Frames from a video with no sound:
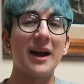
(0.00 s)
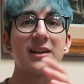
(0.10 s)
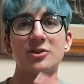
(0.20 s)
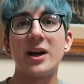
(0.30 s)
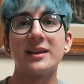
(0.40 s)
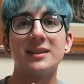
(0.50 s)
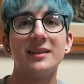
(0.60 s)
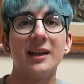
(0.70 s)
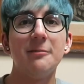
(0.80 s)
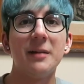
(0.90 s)
extracts
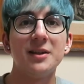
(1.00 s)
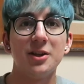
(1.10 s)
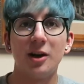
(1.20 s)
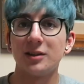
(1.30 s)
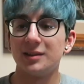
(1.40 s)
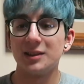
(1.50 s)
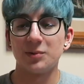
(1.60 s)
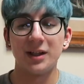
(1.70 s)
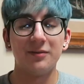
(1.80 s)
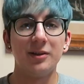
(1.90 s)
in them, antioxidants,
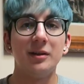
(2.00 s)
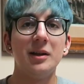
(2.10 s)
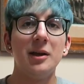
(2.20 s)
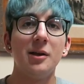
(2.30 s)
whatever.